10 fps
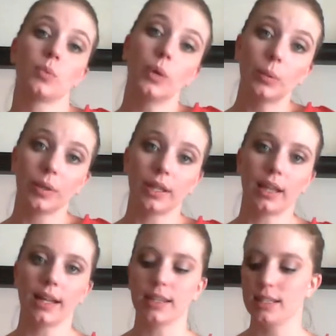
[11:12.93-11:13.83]
We really
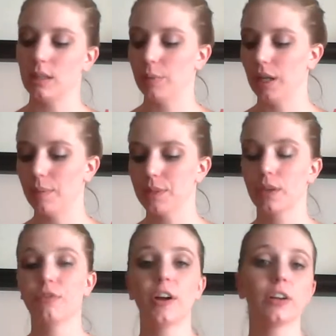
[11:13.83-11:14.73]
like these sippy cups.
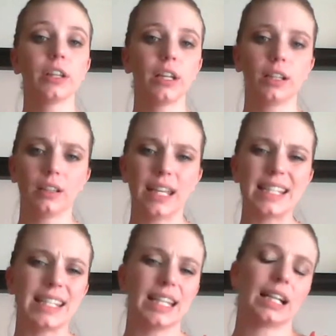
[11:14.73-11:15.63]
They're fairly
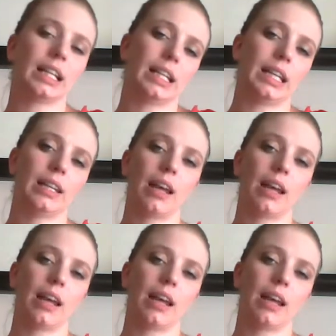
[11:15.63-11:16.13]
easy to clean.